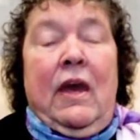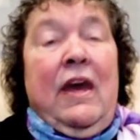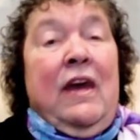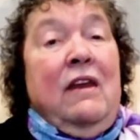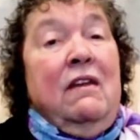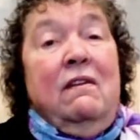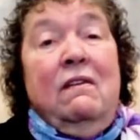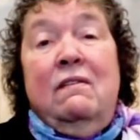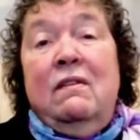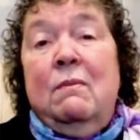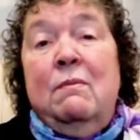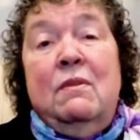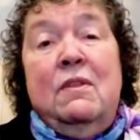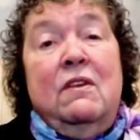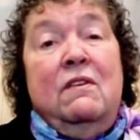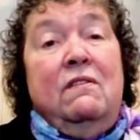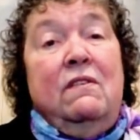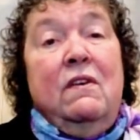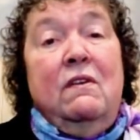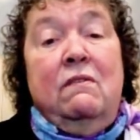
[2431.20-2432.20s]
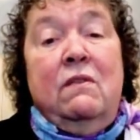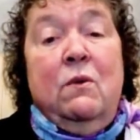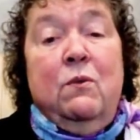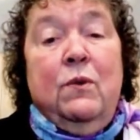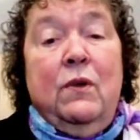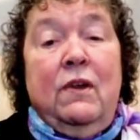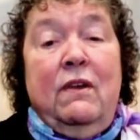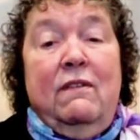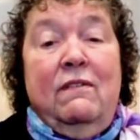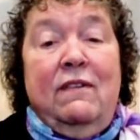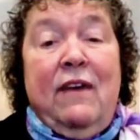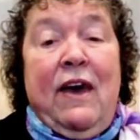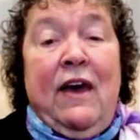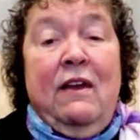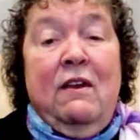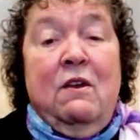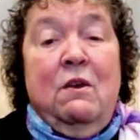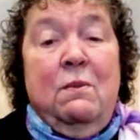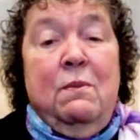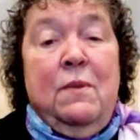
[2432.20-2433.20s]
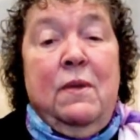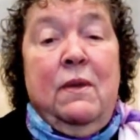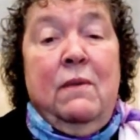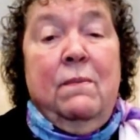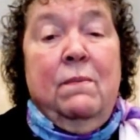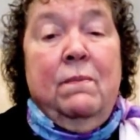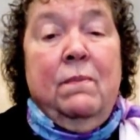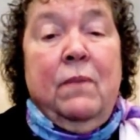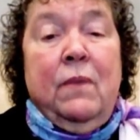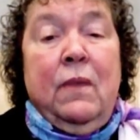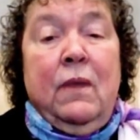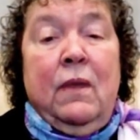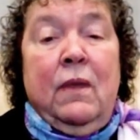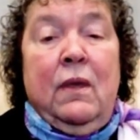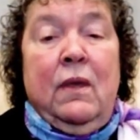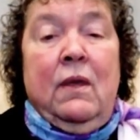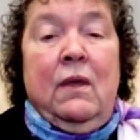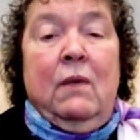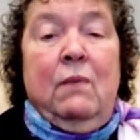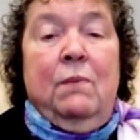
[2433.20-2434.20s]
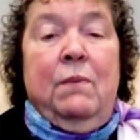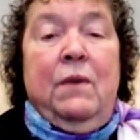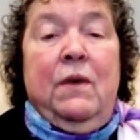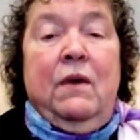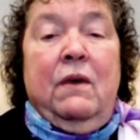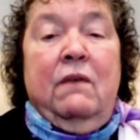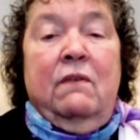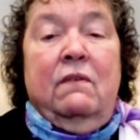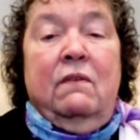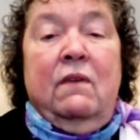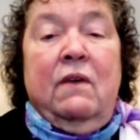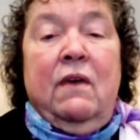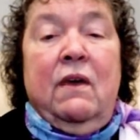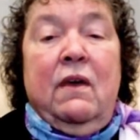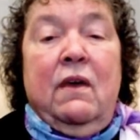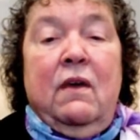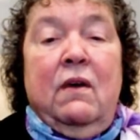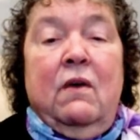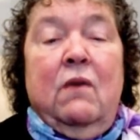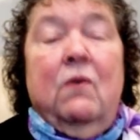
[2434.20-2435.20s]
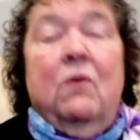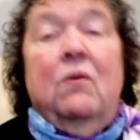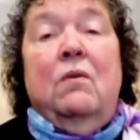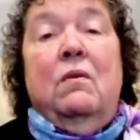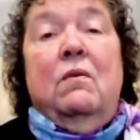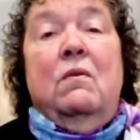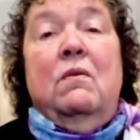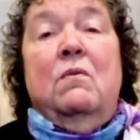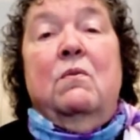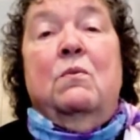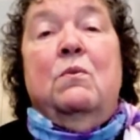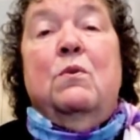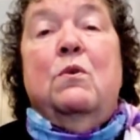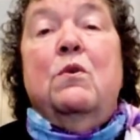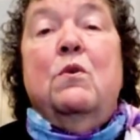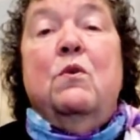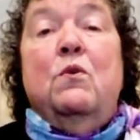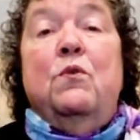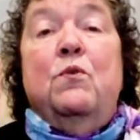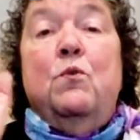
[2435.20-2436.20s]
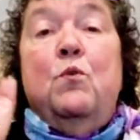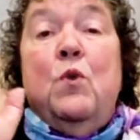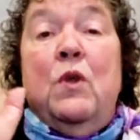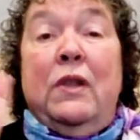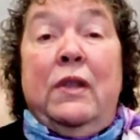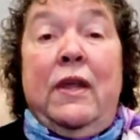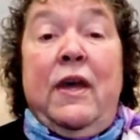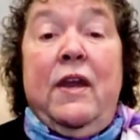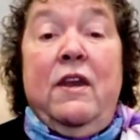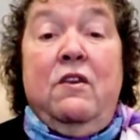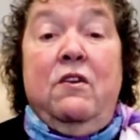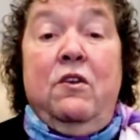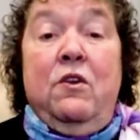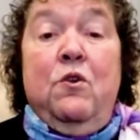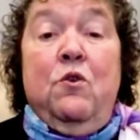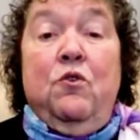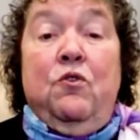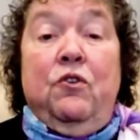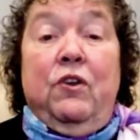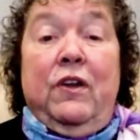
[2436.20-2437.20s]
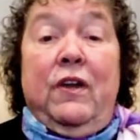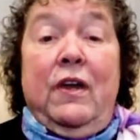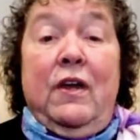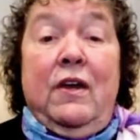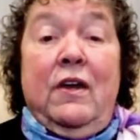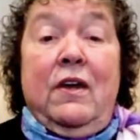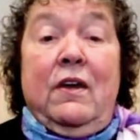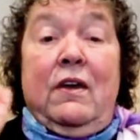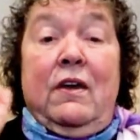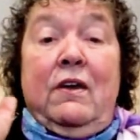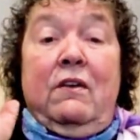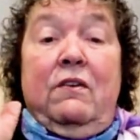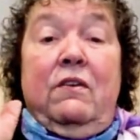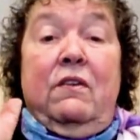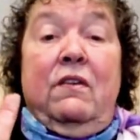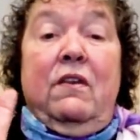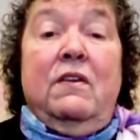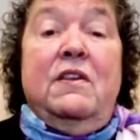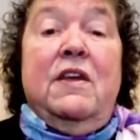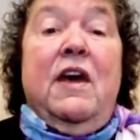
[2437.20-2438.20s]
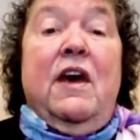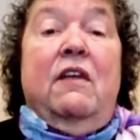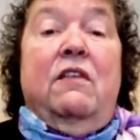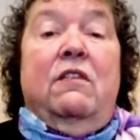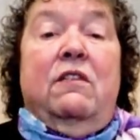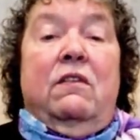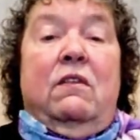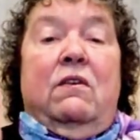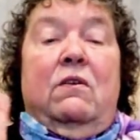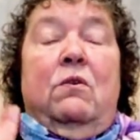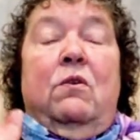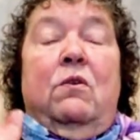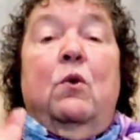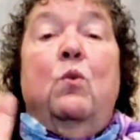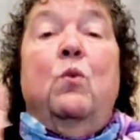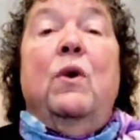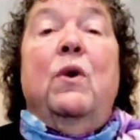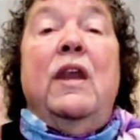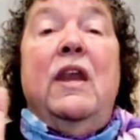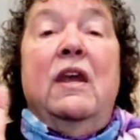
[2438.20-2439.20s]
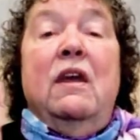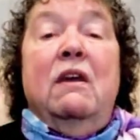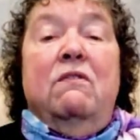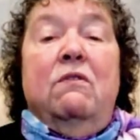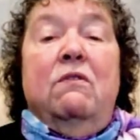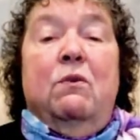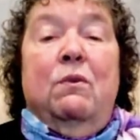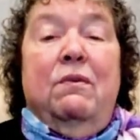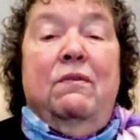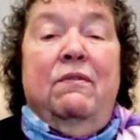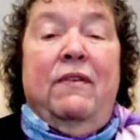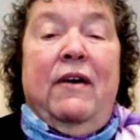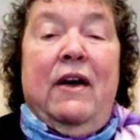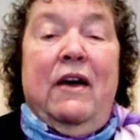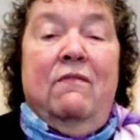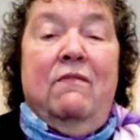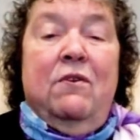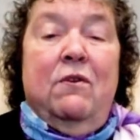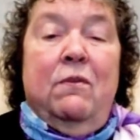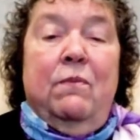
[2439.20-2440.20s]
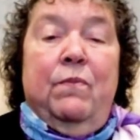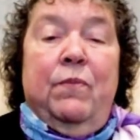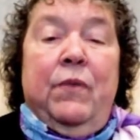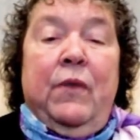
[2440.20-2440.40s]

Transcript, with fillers: And some of these things, they really saddened me because they were what led usually to the death or the waning of a revival.